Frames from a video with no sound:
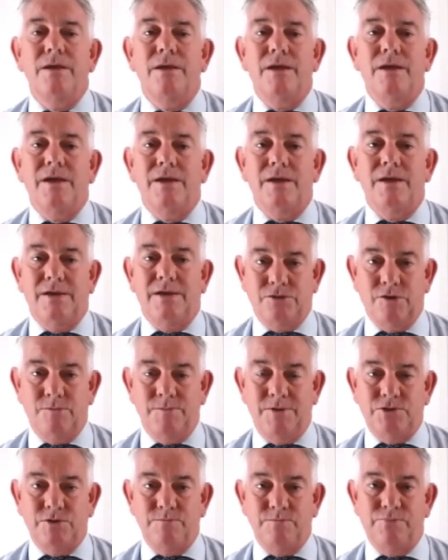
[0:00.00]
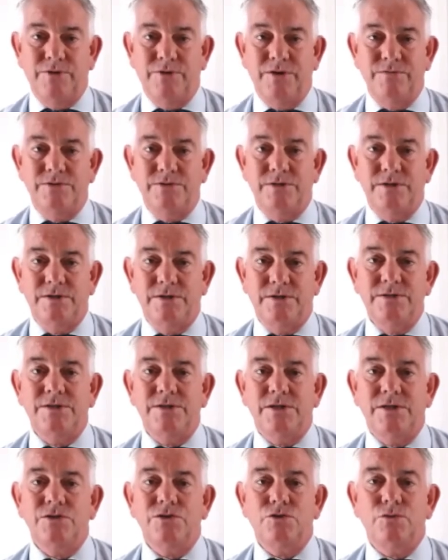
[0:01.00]
As I mentioned previously,
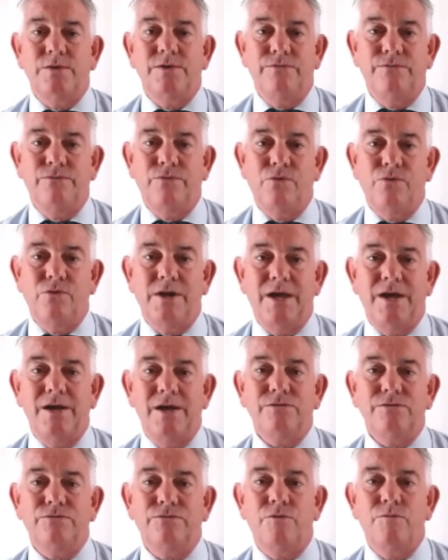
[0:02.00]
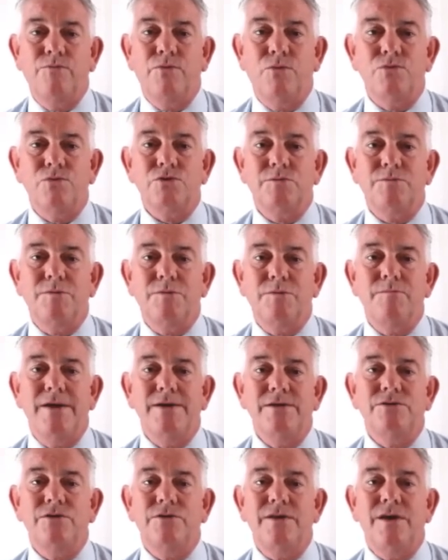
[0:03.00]
Section 24 allows for reports to be made
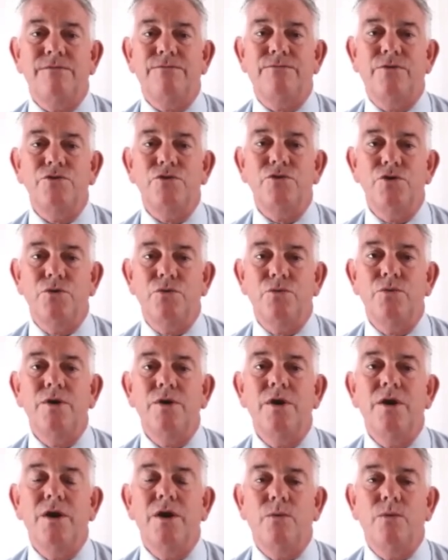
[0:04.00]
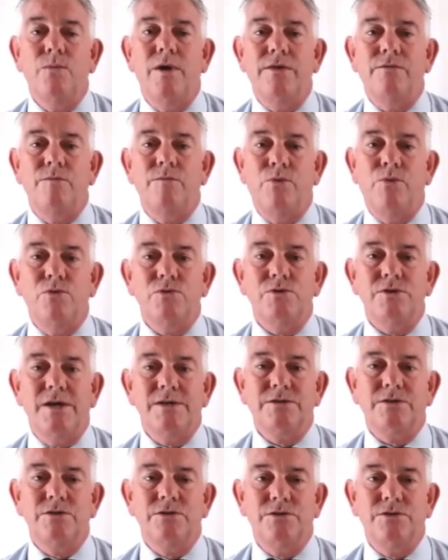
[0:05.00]
to the FRU where the reporter has
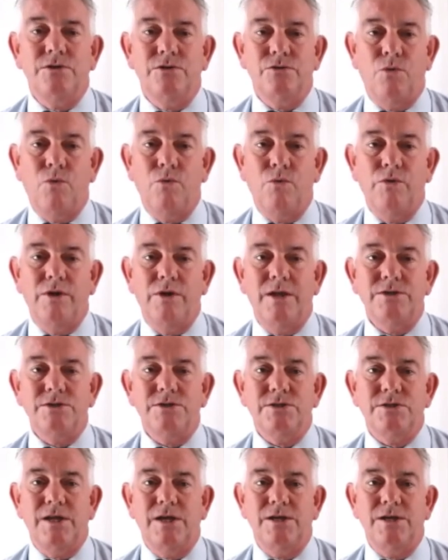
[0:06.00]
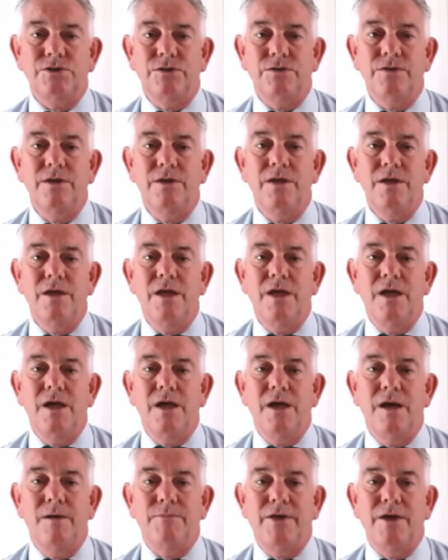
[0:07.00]
considered all the legislation
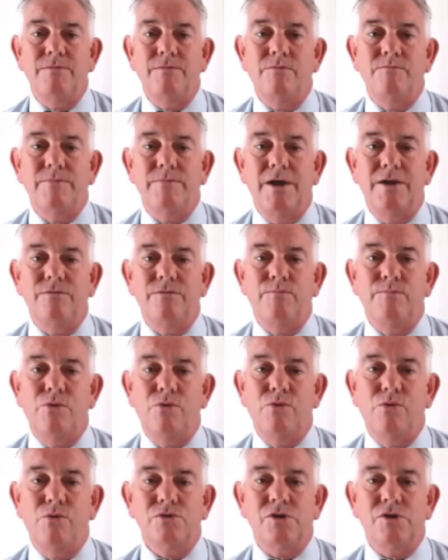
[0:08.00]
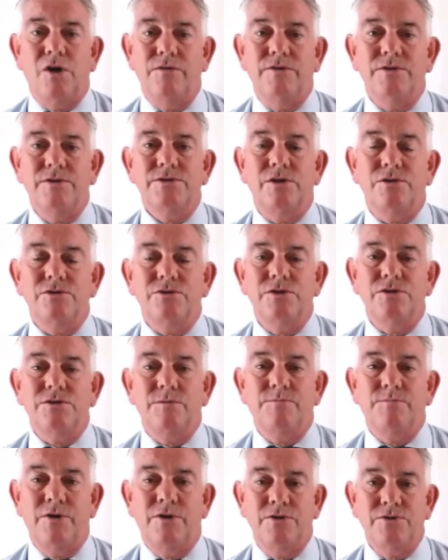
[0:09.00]
and they may report under, such as the
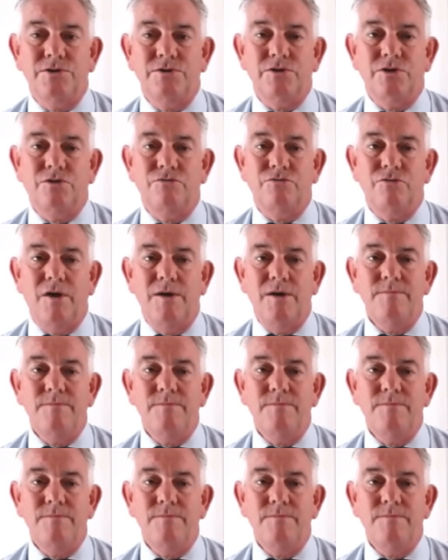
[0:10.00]
Proceeds of Crime,